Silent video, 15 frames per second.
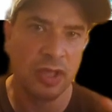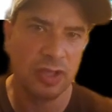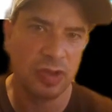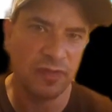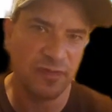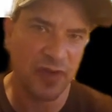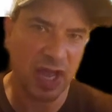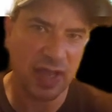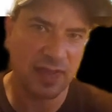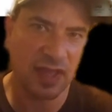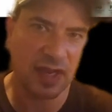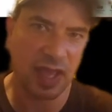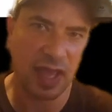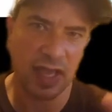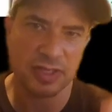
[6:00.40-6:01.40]
you find
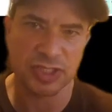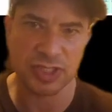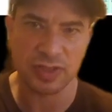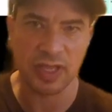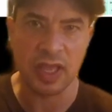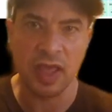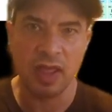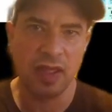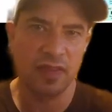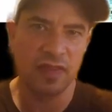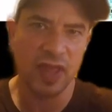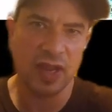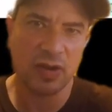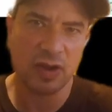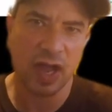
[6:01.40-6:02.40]
that actually
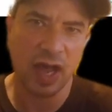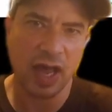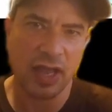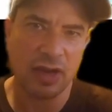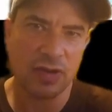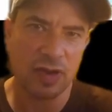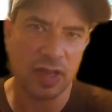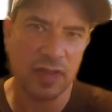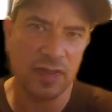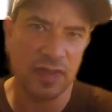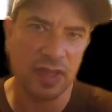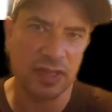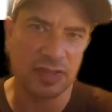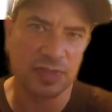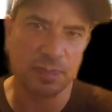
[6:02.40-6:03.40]
they are higher
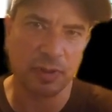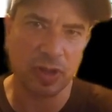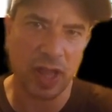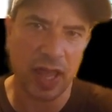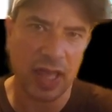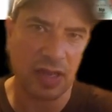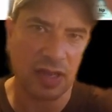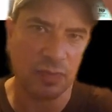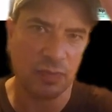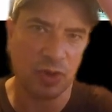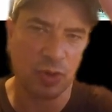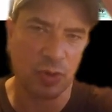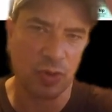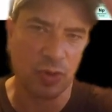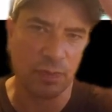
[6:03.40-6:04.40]
in this platinum
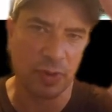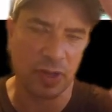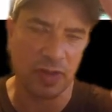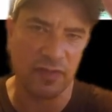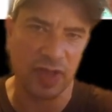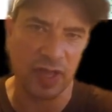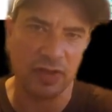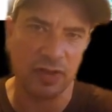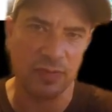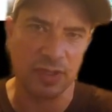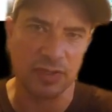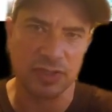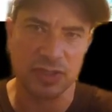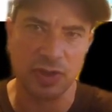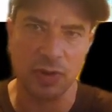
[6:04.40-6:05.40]
group of
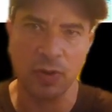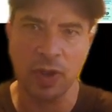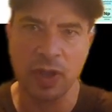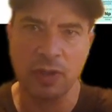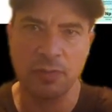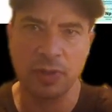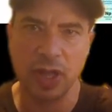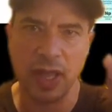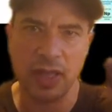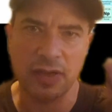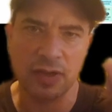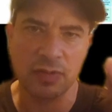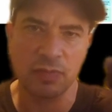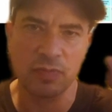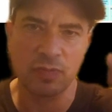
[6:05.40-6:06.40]
elements. So
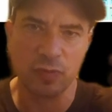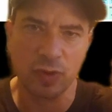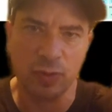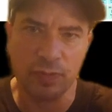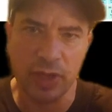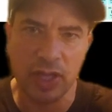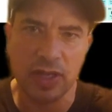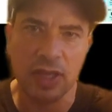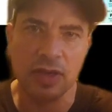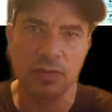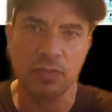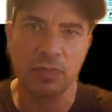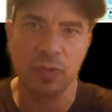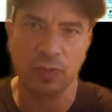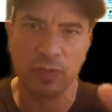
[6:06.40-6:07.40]
platinum,
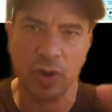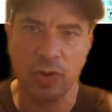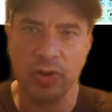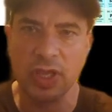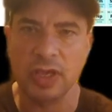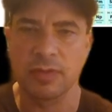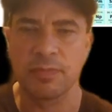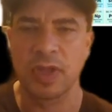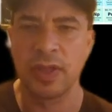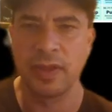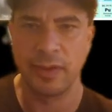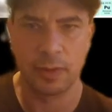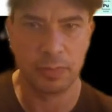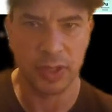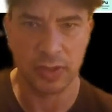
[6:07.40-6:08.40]
rubidium, rhodium,
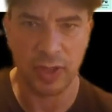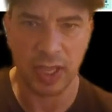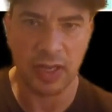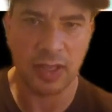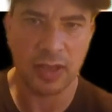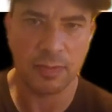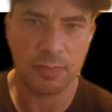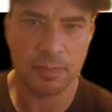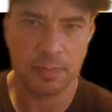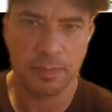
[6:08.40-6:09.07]
palladium.